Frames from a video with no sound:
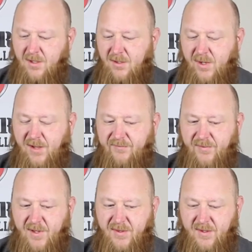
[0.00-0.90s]
You have
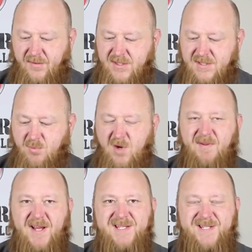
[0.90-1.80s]
this is more
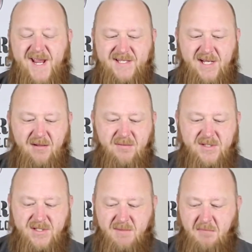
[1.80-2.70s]
of like a Zytel.
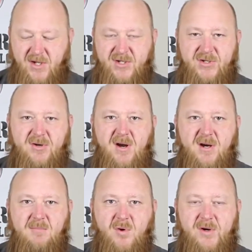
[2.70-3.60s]
This is a much
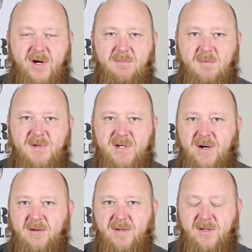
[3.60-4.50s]
stronger, more durable
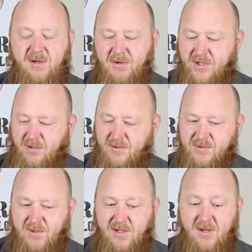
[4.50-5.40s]
material than the original
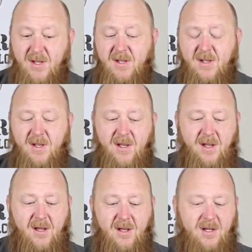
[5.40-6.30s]
ones were.
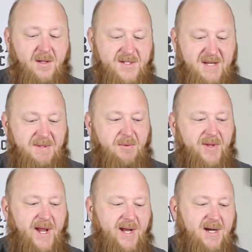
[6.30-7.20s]
The same thing
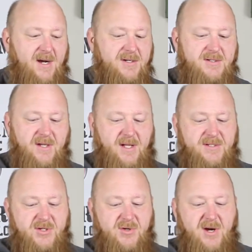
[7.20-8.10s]
with the handguards.
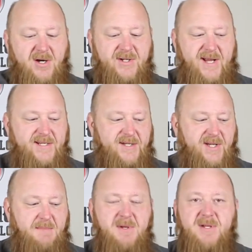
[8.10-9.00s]
It's a stronger Zytel
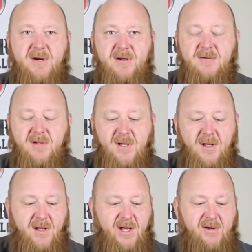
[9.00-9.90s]
type material.
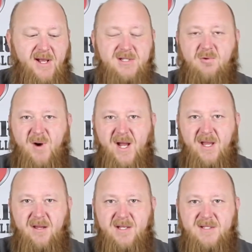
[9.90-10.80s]
And you ask why
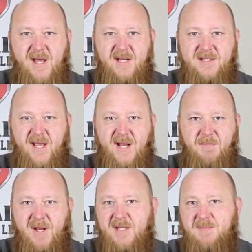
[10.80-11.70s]
it's not
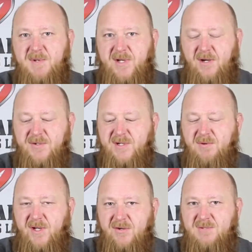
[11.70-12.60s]
exact, because the materials that
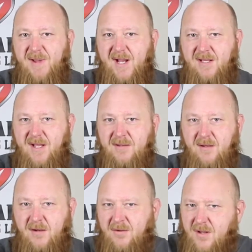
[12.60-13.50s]
were used back
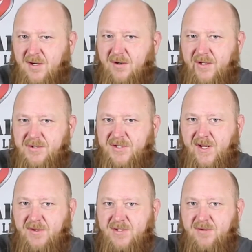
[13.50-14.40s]
then are no longer in use
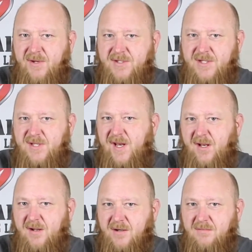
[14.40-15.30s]
today. Those don't exist any
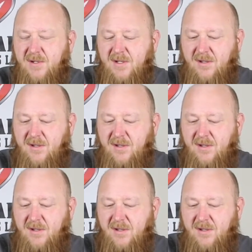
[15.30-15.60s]
longer.